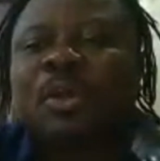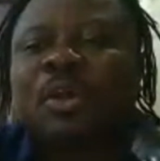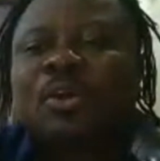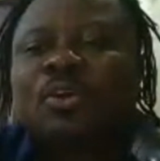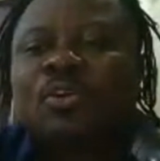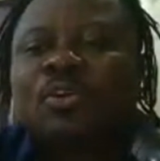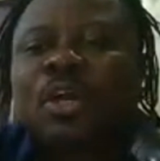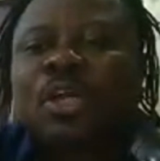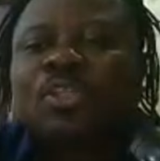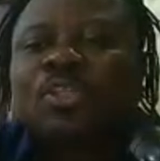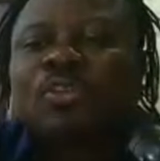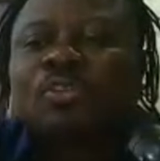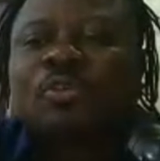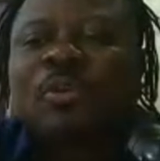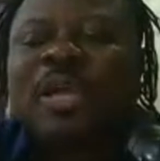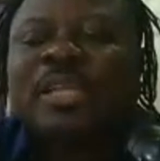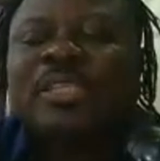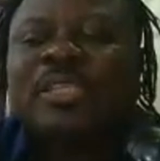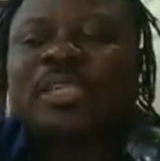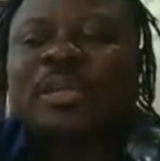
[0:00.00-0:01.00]
Ugochukwu
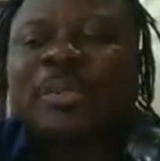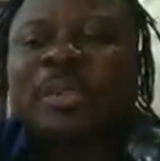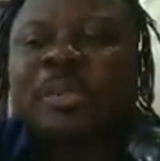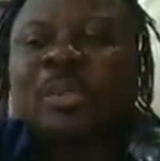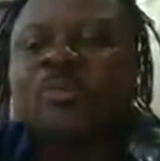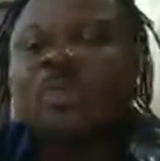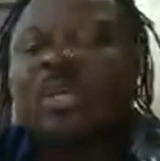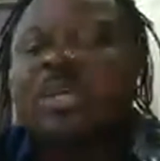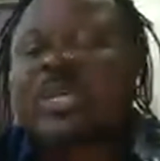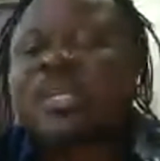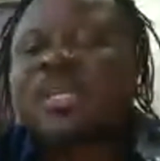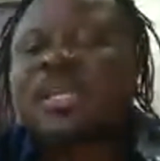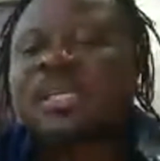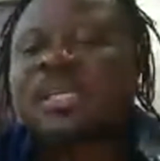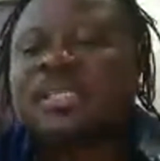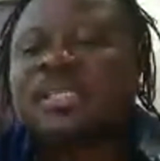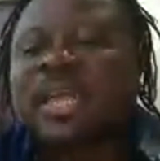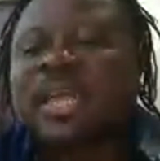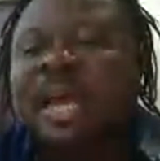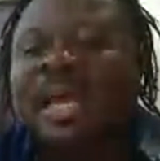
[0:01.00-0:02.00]
Wanchinemelu, aka
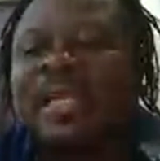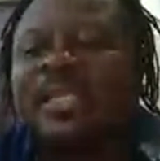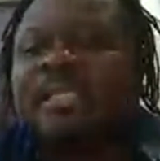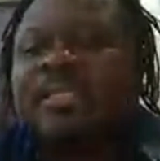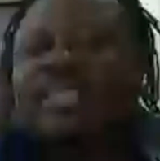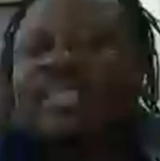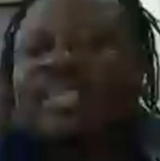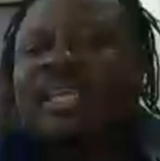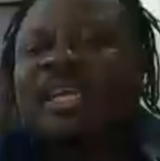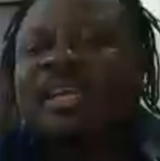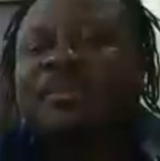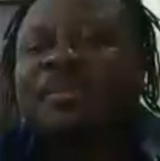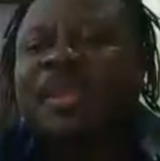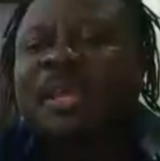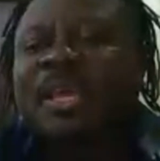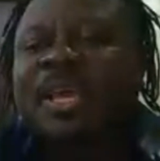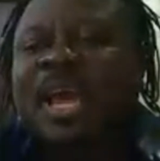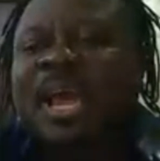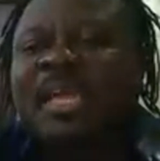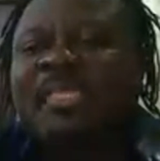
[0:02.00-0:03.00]
Stanley, he said,
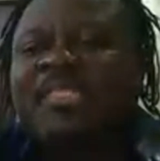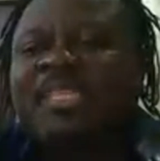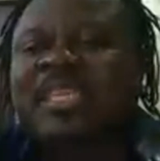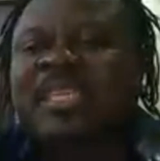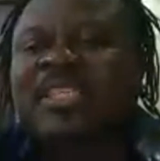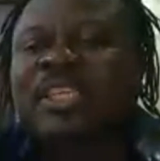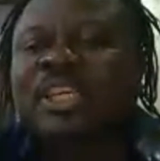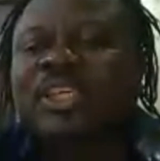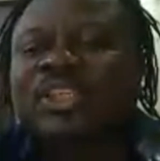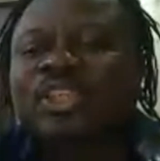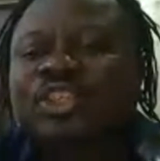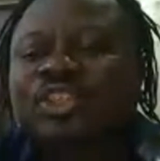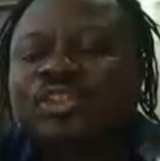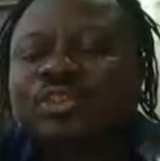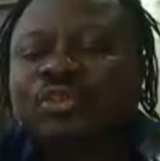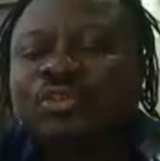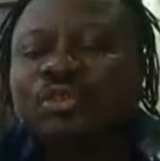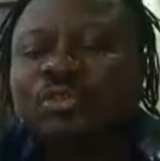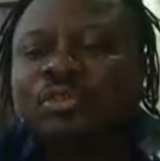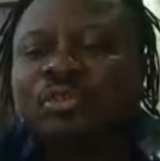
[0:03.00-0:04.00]
I think they
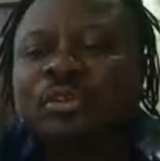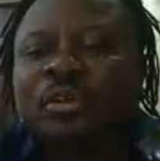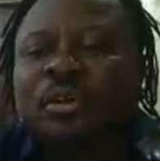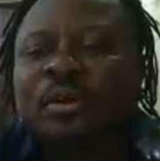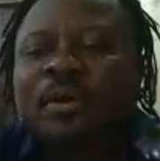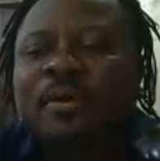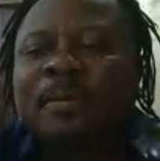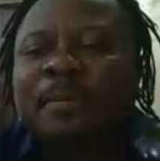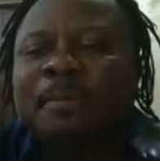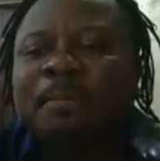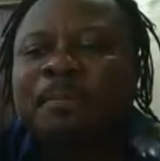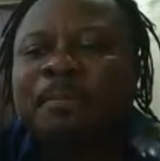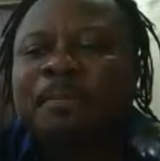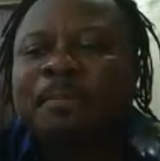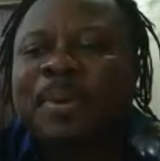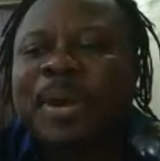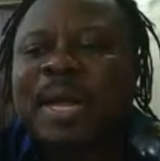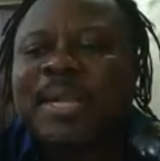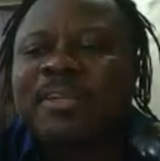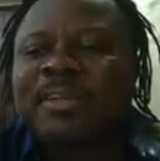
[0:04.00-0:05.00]
should
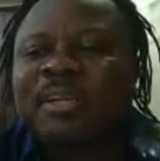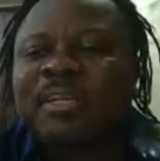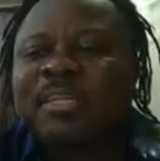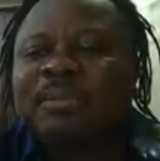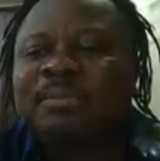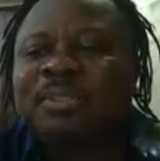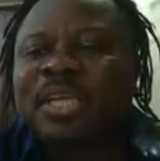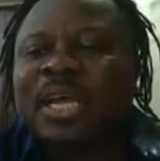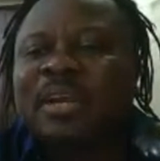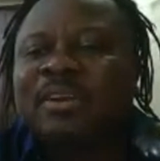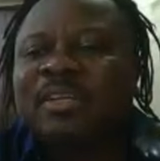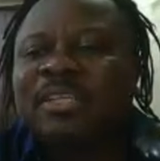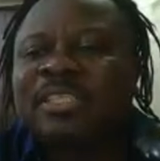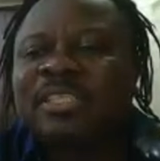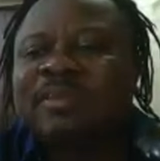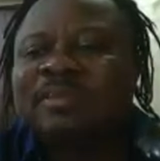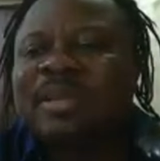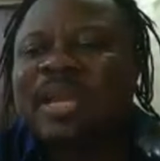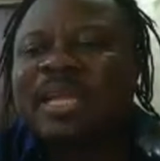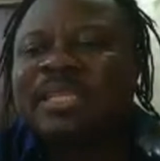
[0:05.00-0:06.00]
pardon him, Jerry.
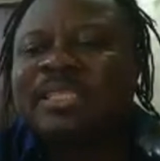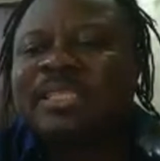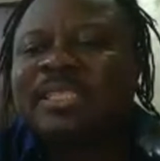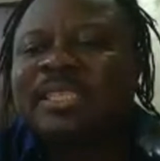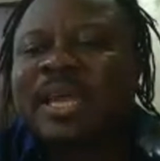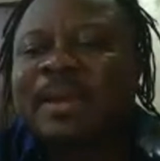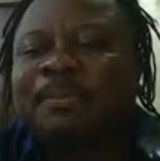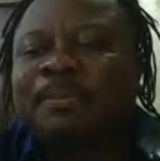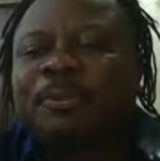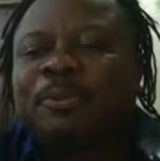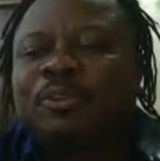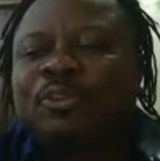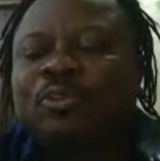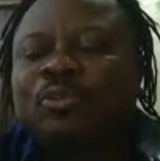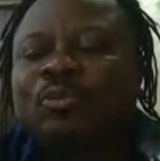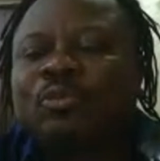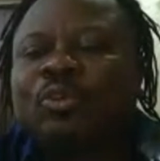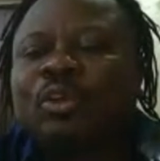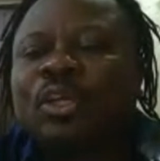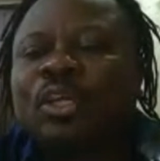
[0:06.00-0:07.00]
Similar things happened
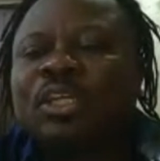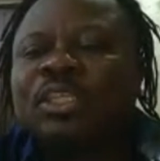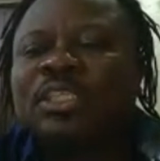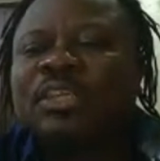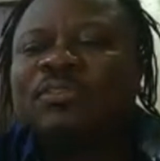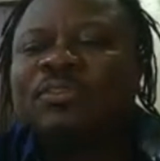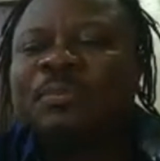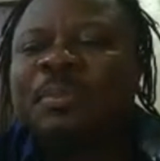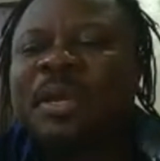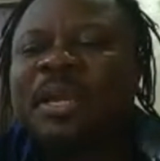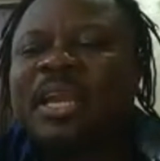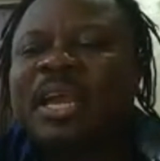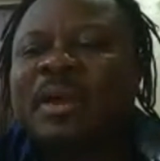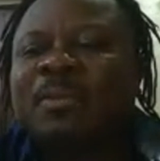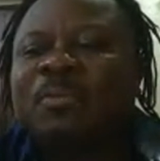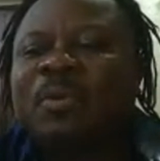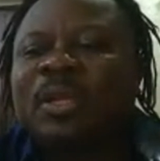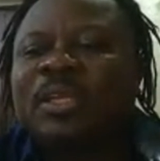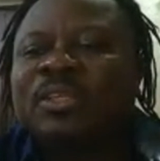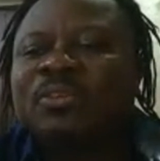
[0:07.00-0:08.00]
to David Beckham
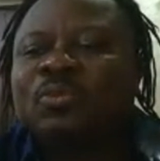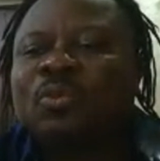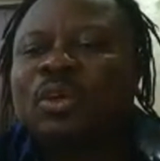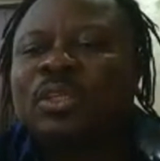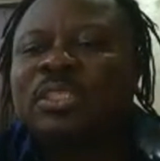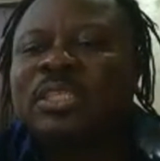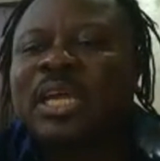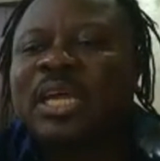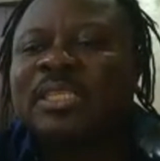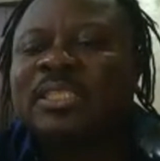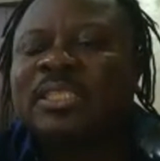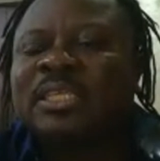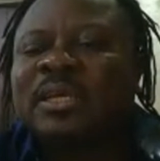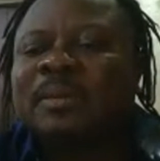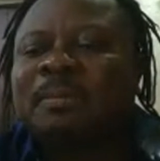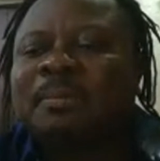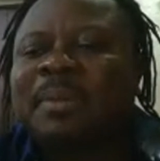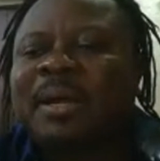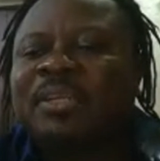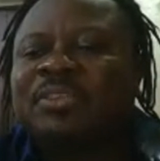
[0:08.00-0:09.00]
when he was at
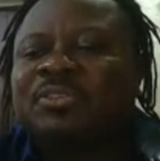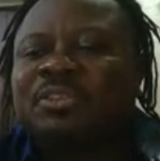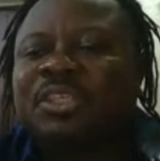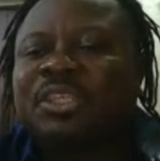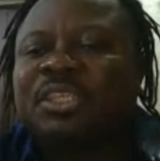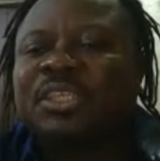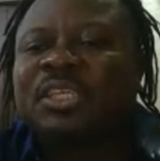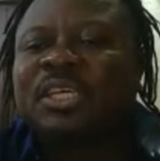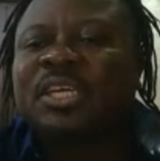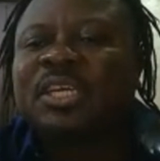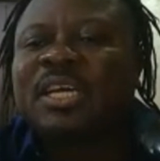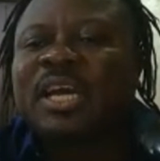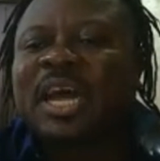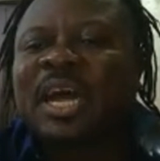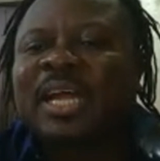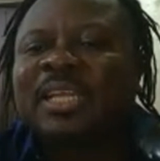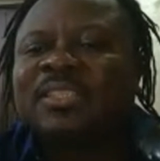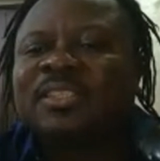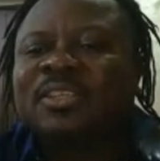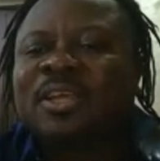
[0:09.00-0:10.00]
Madrid
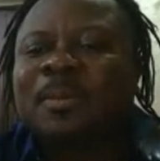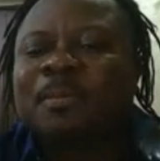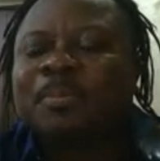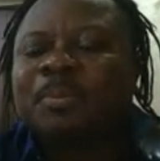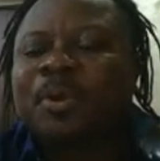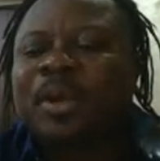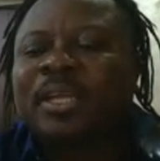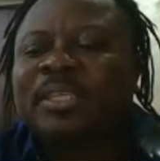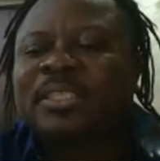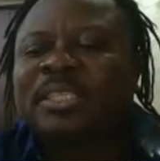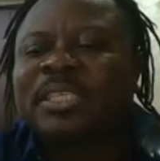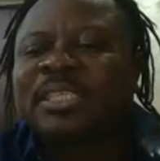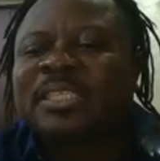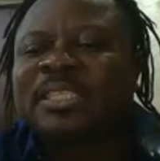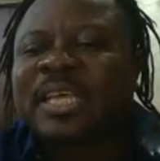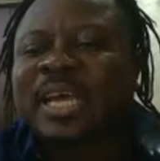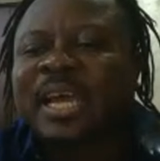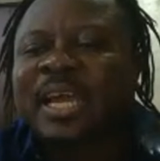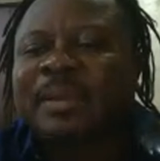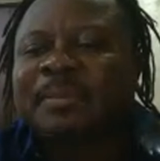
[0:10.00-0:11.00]
at some point in
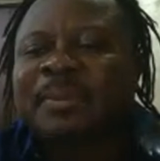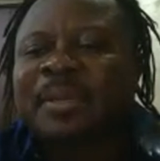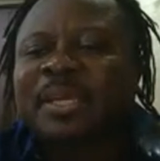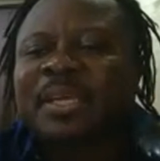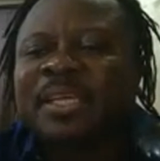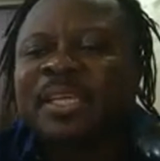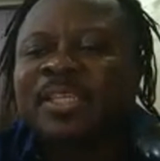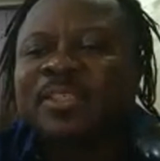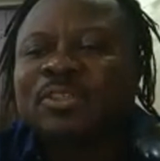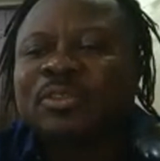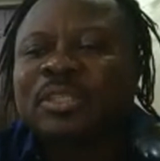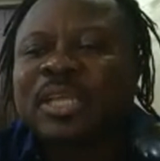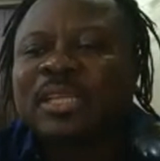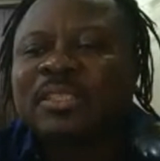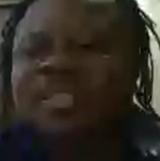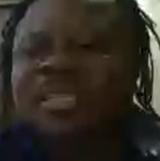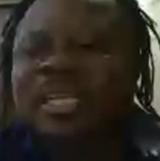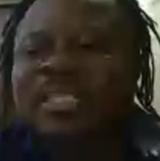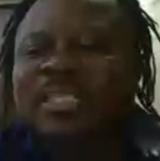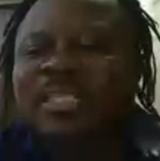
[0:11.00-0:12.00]
time in
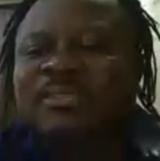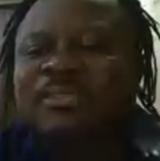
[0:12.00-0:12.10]
2006.